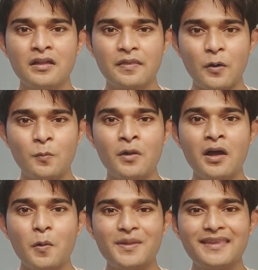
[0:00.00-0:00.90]
Now,
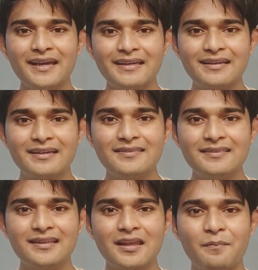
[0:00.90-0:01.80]
with the increase
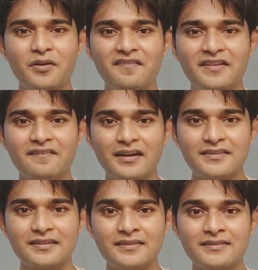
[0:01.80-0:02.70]
in the number of
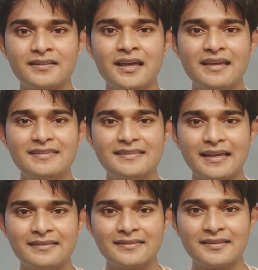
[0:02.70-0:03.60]
devices,
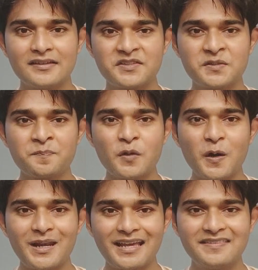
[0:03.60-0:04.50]
sensors,
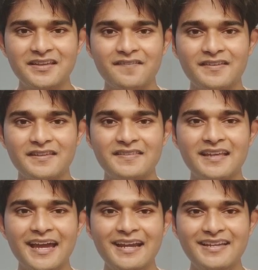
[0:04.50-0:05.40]
online services,
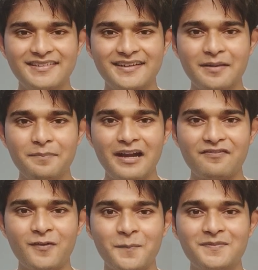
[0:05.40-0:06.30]
and digital
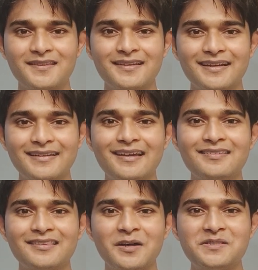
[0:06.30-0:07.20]
platforms, data
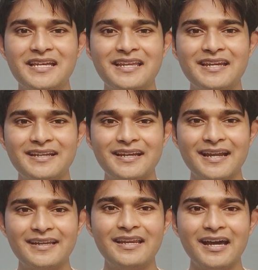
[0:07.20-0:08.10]
is now generated
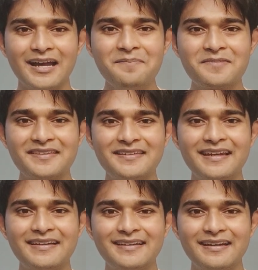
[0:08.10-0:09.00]
at an
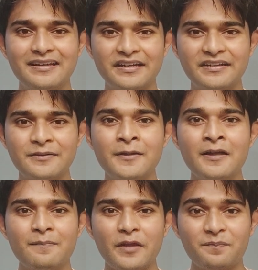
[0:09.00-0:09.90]
unprecedented rate.
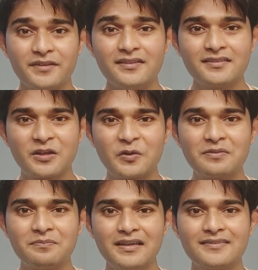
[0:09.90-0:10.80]
Now, this
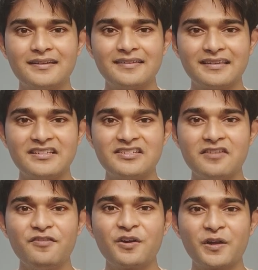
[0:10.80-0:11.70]
growth makes it
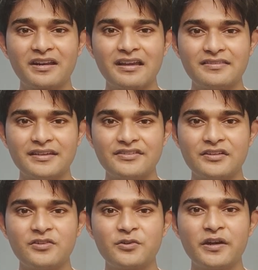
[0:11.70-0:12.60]
essential for
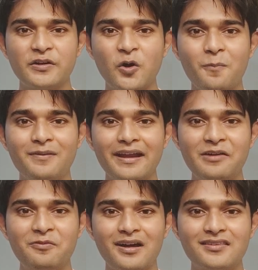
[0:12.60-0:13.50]
organizations to adopt
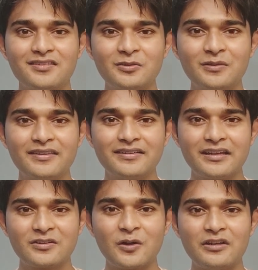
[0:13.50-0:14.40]
advanced tools and
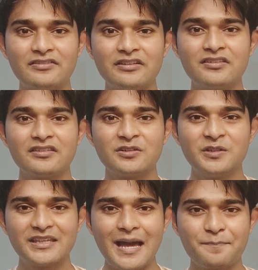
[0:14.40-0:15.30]
technologies
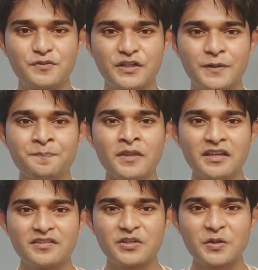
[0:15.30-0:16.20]
to capture,
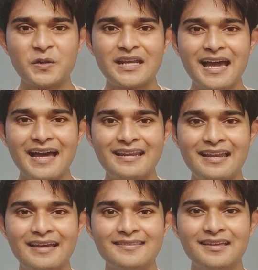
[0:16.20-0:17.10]
store,
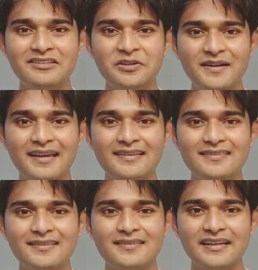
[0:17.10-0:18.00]
analyze, and
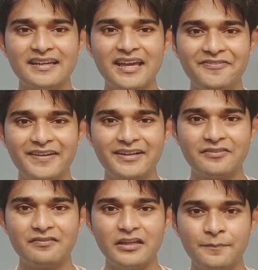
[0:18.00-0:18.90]
utilize this data
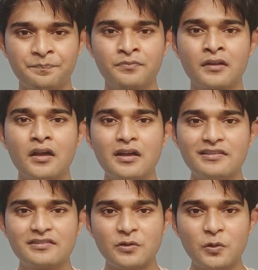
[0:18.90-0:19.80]
effectively.
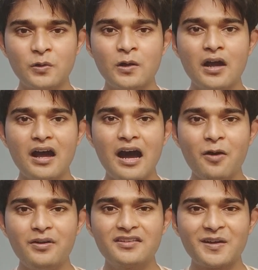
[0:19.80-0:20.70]
So,
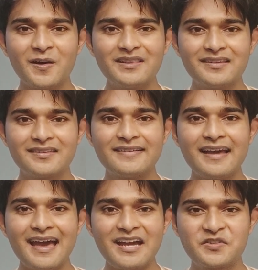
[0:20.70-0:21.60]
how does all this
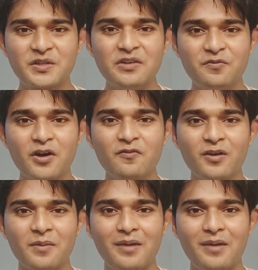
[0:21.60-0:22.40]
data actually work for a